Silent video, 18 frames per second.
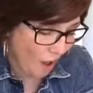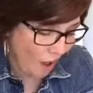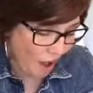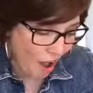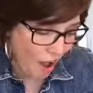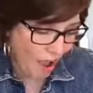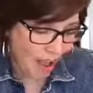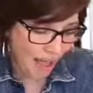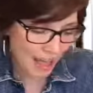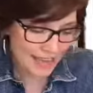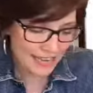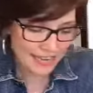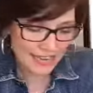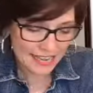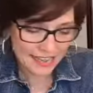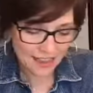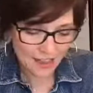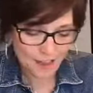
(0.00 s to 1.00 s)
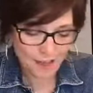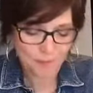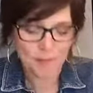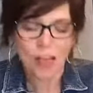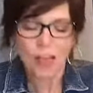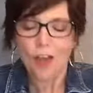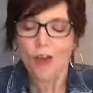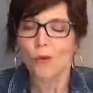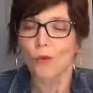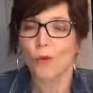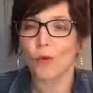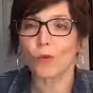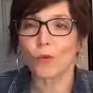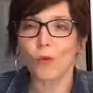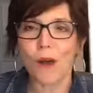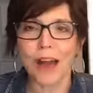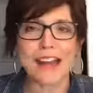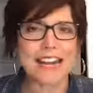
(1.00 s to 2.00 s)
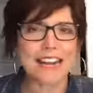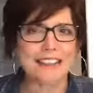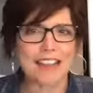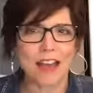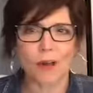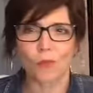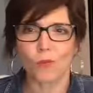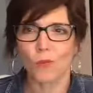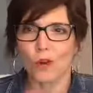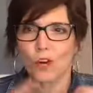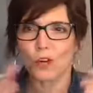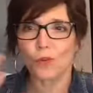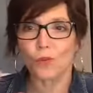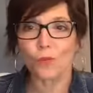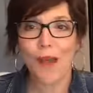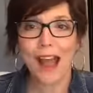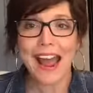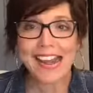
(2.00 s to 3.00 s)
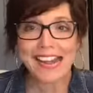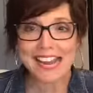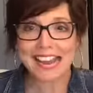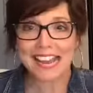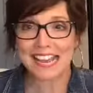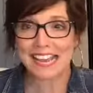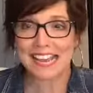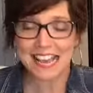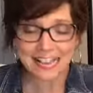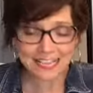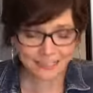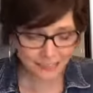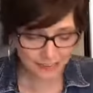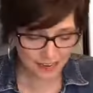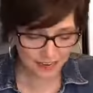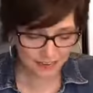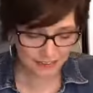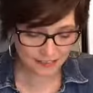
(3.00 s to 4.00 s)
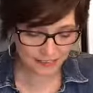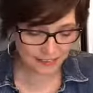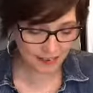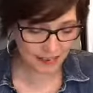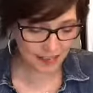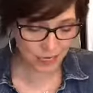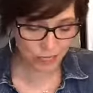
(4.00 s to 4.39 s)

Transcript: on him. We're waiting. That word waiting is, is a